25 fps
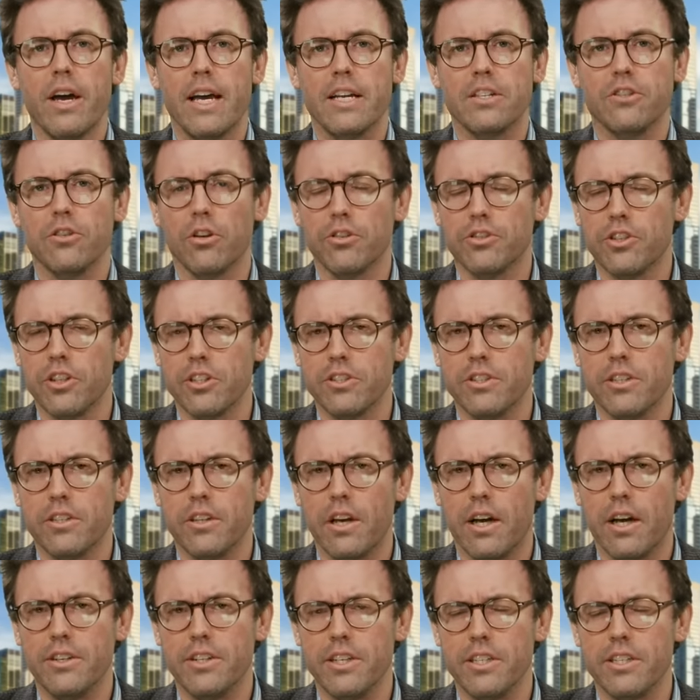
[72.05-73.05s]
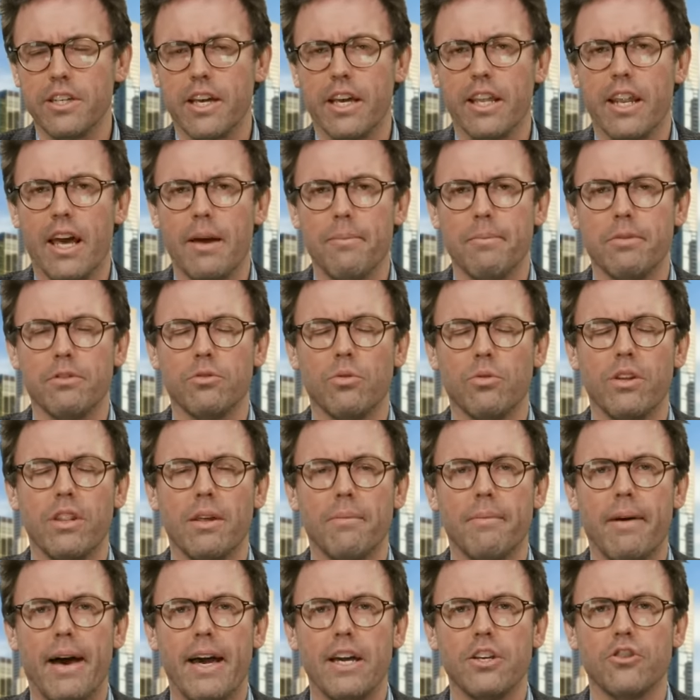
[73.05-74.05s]
It's not just a disconnect
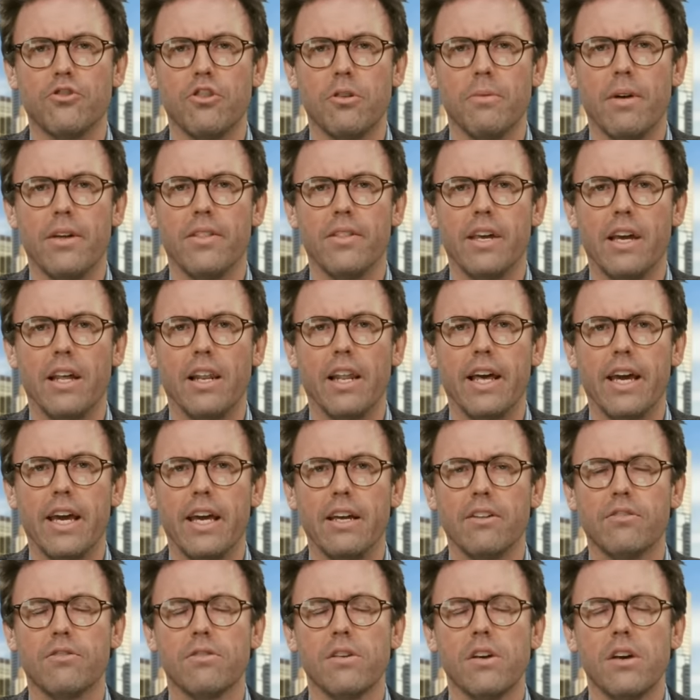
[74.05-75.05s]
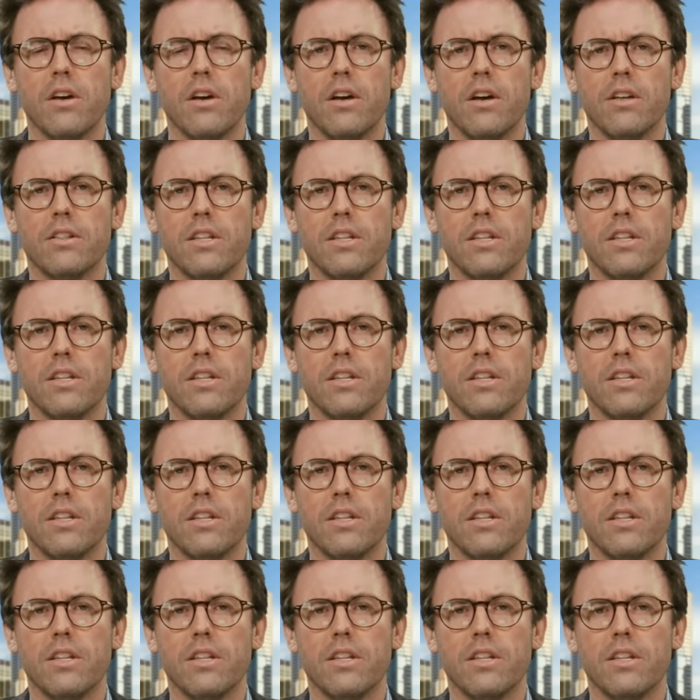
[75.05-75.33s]
between the mainstream and the elites.